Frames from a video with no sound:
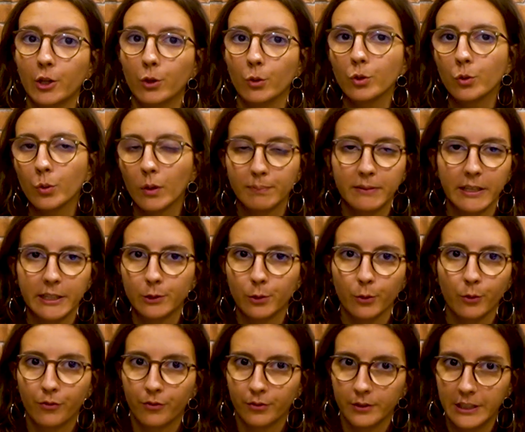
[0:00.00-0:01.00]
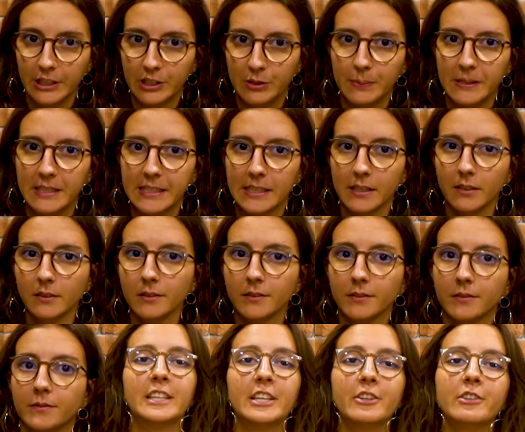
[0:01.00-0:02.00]
do to apply to this visa?
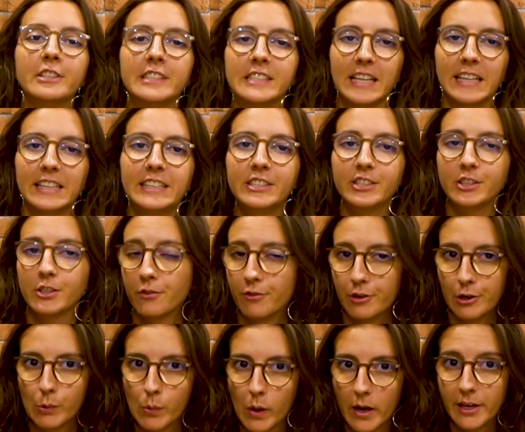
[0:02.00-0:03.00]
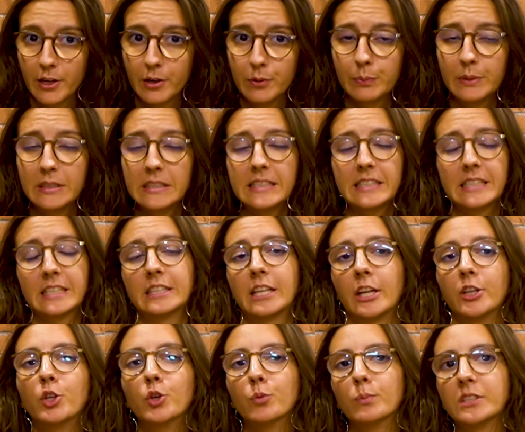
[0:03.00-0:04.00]
There is a list of requirements
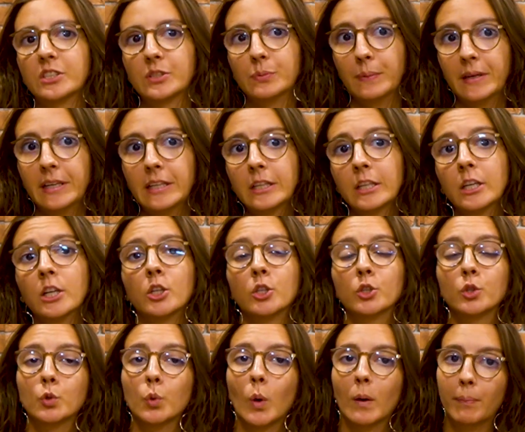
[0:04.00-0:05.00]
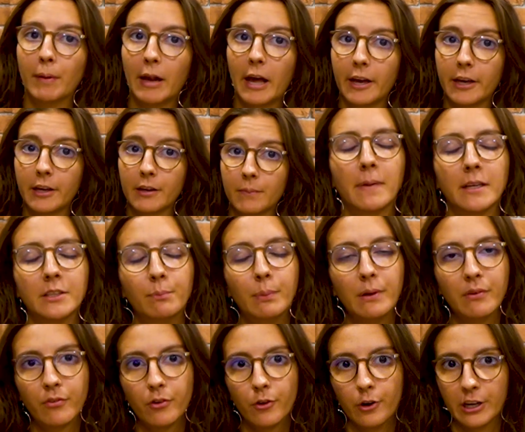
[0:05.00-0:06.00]
that you must meet to apply. But
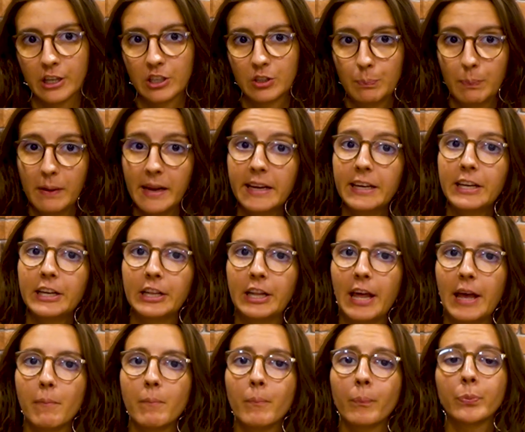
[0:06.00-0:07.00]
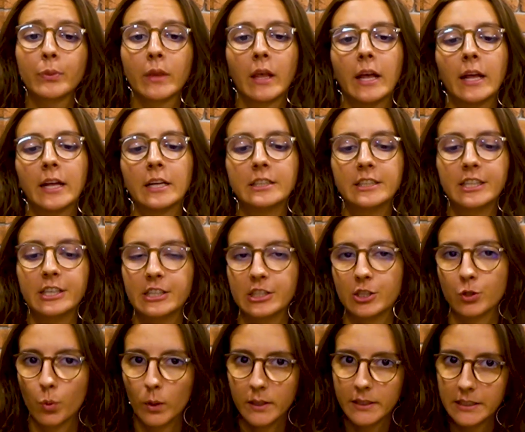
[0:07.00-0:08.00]
before explaining them, there
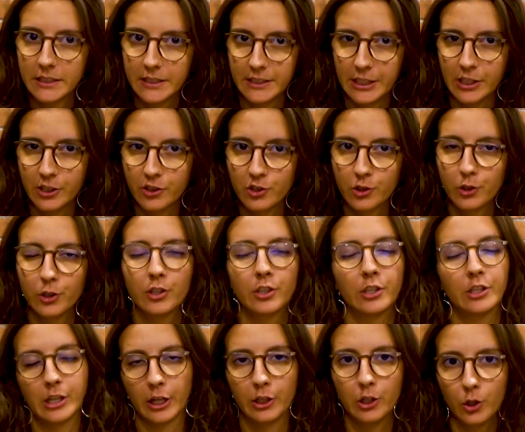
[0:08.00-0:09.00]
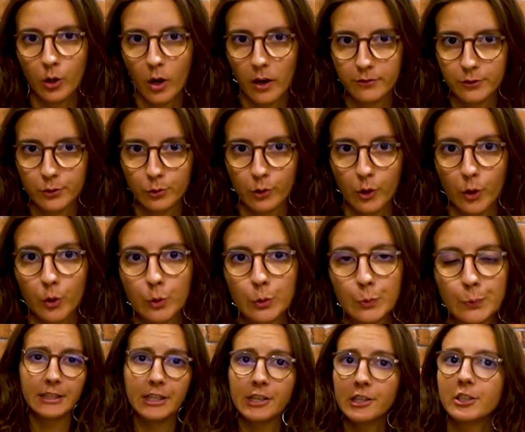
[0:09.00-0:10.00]
is one distinction that you have to know.
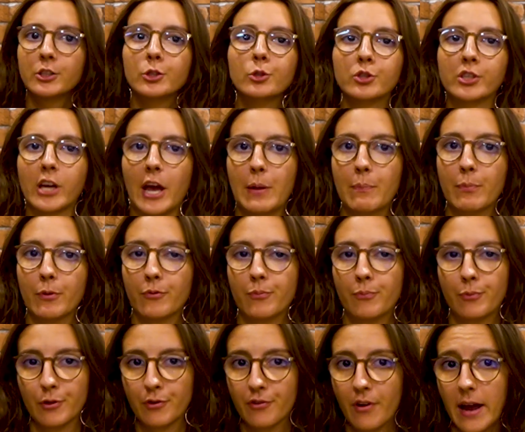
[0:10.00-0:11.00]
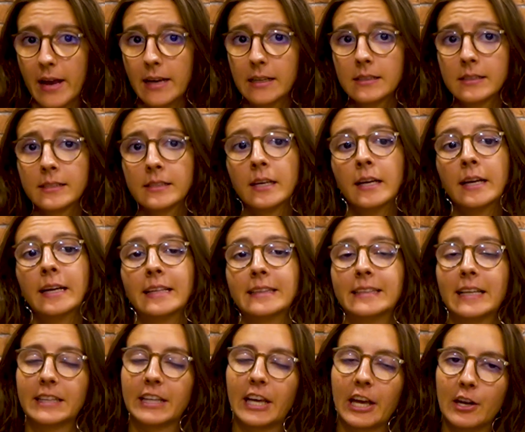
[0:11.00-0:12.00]
There are two types of profiles
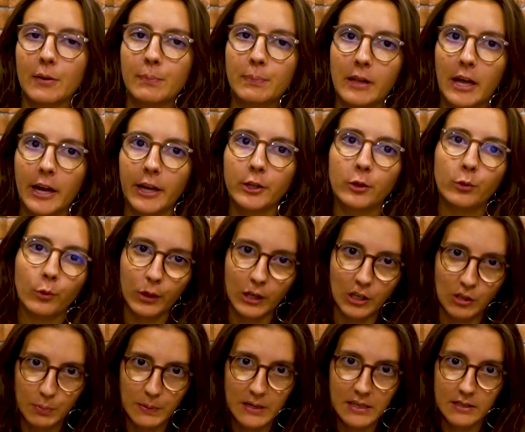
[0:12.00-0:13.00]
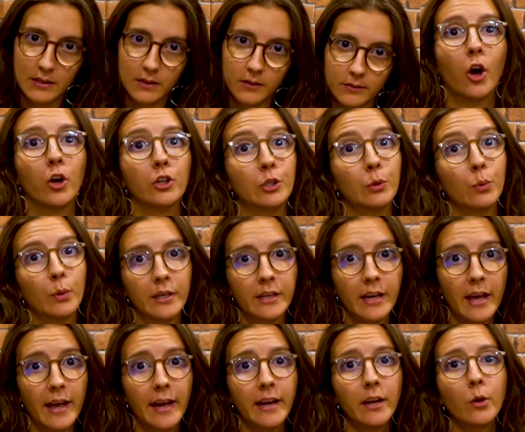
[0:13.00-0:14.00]
that can apply to this visa. On the one
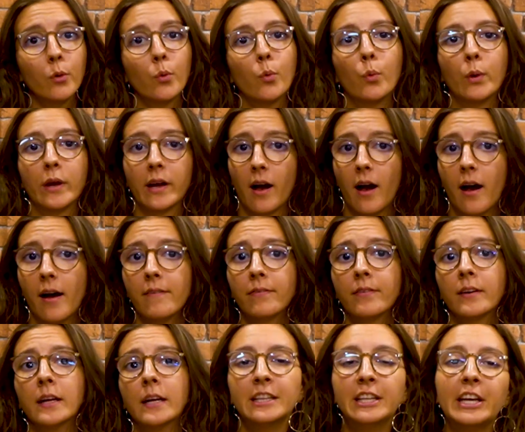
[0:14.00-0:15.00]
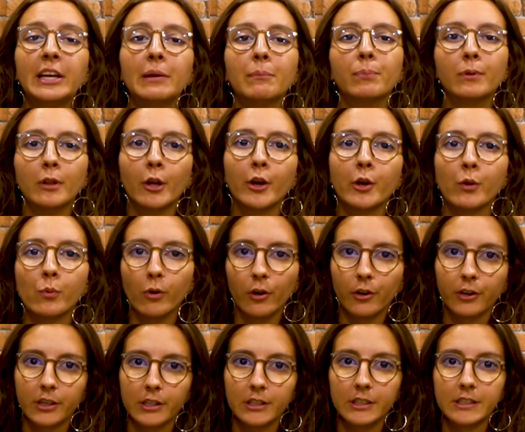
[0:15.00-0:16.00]
hand, we have the employed
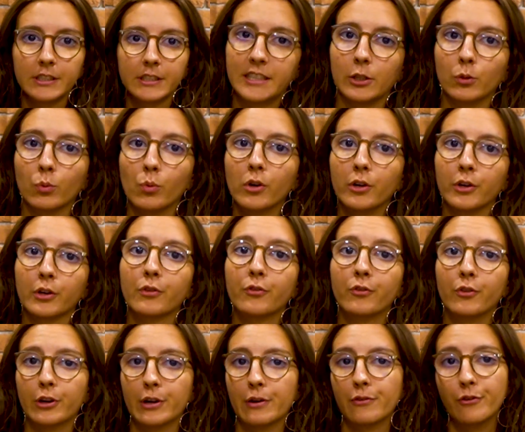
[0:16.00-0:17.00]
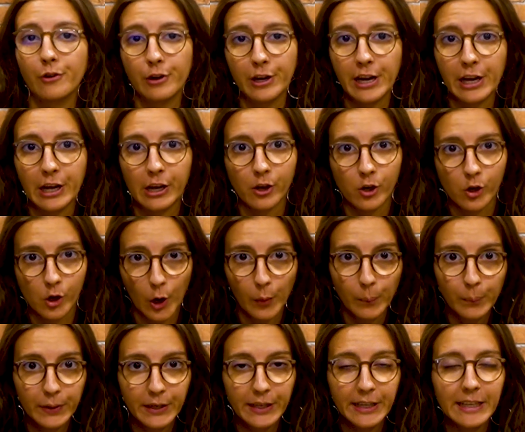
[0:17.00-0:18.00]
workers that work for a foreign
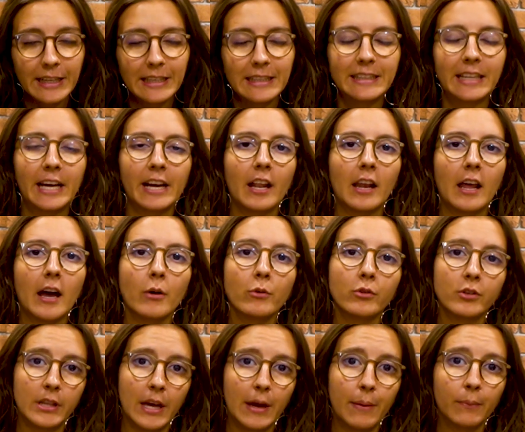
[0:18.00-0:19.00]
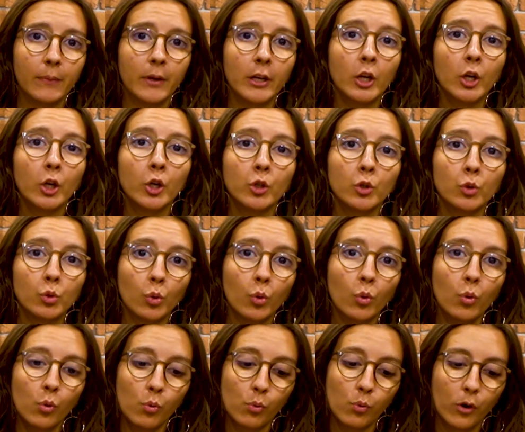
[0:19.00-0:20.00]
company that allows them
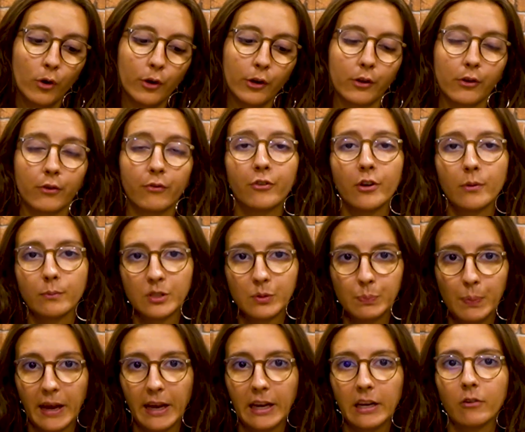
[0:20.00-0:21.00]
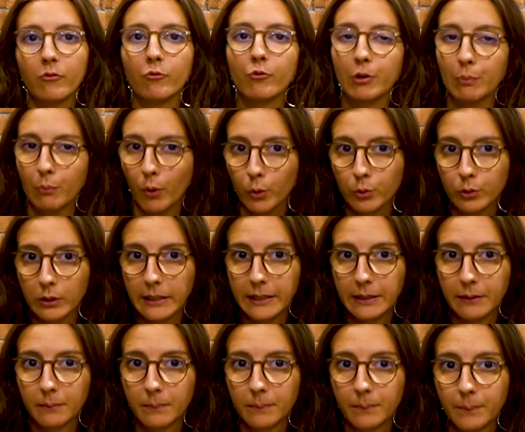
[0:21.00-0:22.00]
to work from Spain
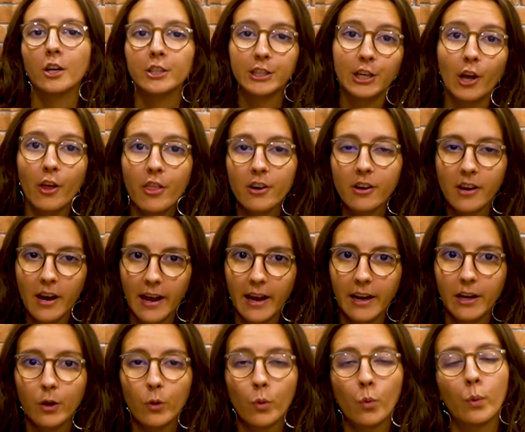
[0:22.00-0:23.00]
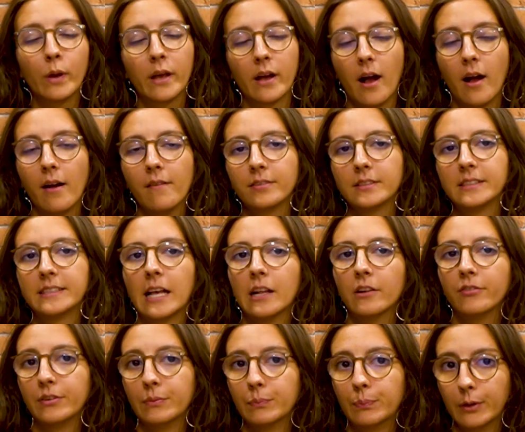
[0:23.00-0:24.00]
remotely. On the other hand, we have
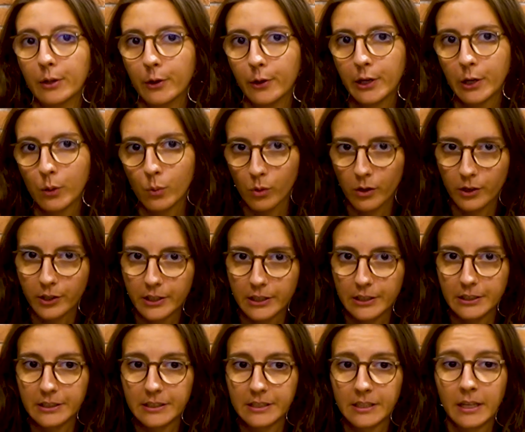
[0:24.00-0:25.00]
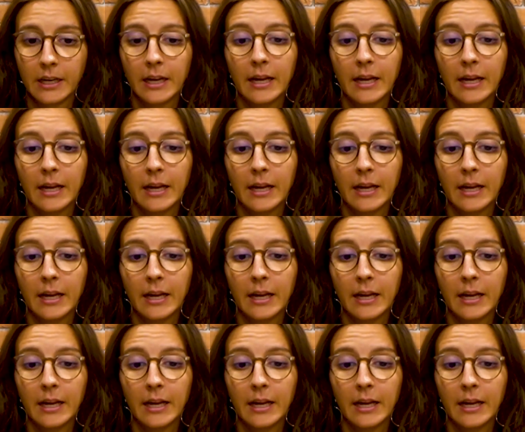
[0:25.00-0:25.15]
self-employed workers